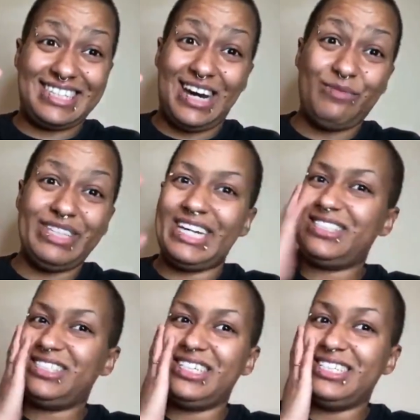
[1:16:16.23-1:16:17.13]
coming
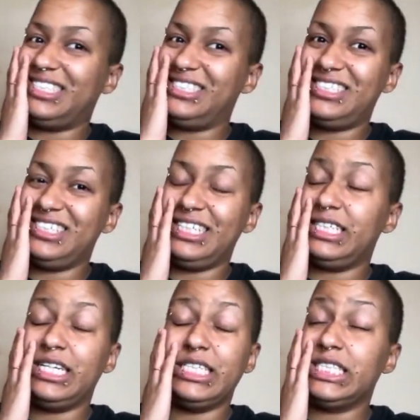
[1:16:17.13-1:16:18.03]
at you and shit
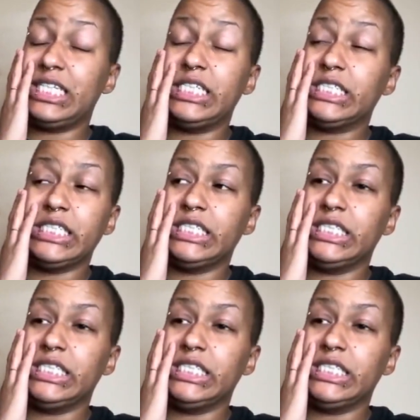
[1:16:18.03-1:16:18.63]
like that. It's like,